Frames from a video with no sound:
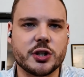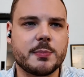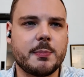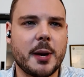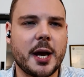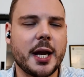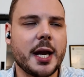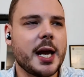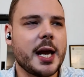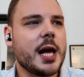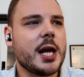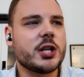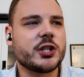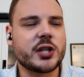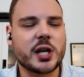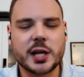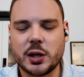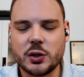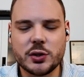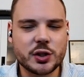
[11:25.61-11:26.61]
but
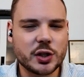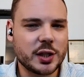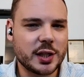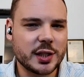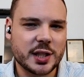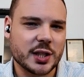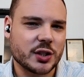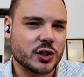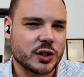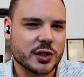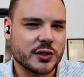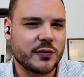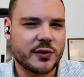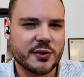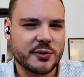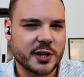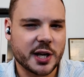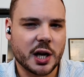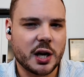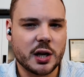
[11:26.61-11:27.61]
psychological addiction is
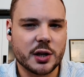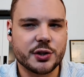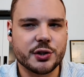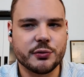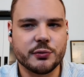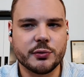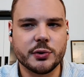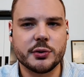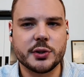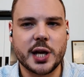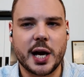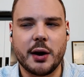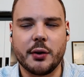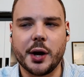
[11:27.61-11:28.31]
very hard to root out.